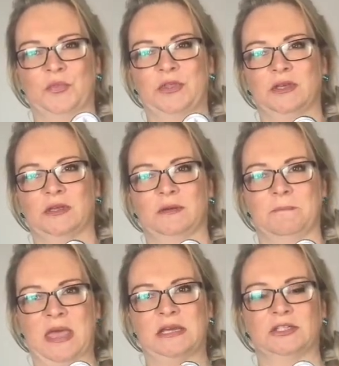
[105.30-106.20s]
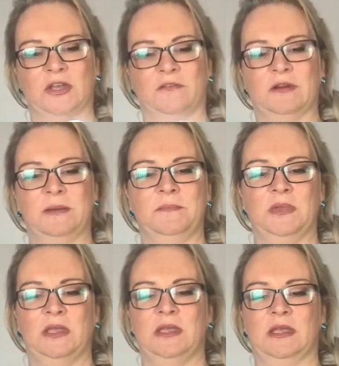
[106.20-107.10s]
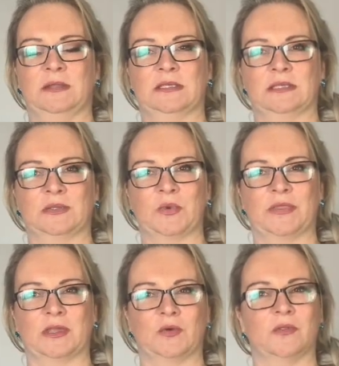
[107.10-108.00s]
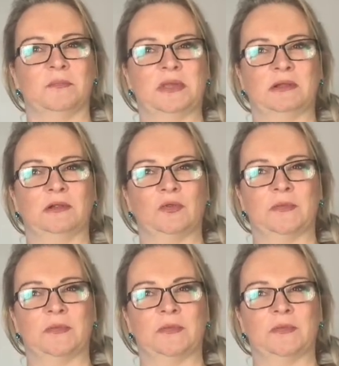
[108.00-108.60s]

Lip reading: the main diaphragm, and this is what they call the bell,